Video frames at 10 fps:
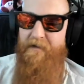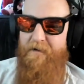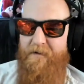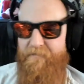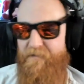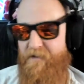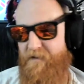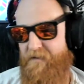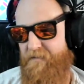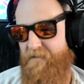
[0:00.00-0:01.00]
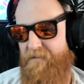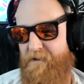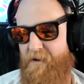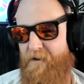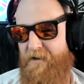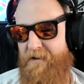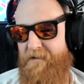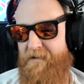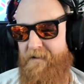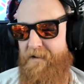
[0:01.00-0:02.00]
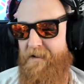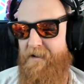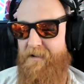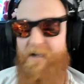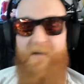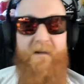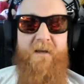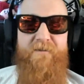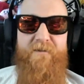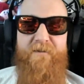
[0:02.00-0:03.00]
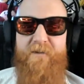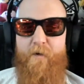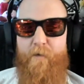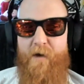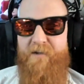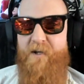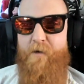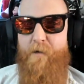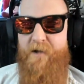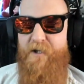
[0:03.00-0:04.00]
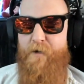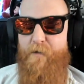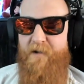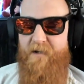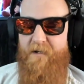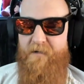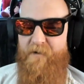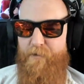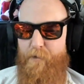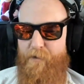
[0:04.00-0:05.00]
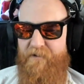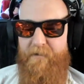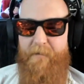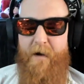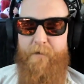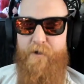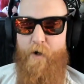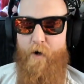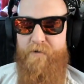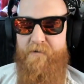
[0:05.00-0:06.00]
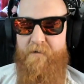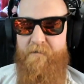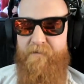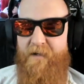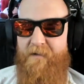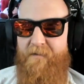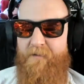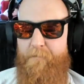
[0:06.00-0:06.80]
of the uh, thing on it, and yeah, he's just a crazy, crazy, crazy individual that's somehow in charge of like the